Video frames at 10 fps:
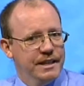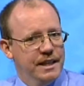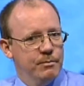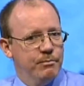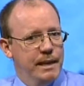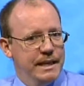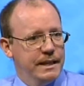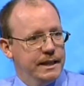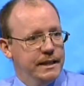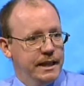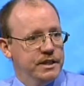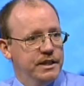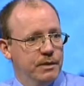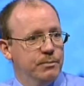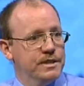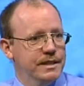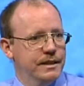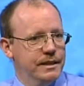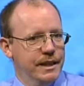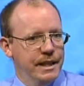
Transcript: I didn't make that connection that it was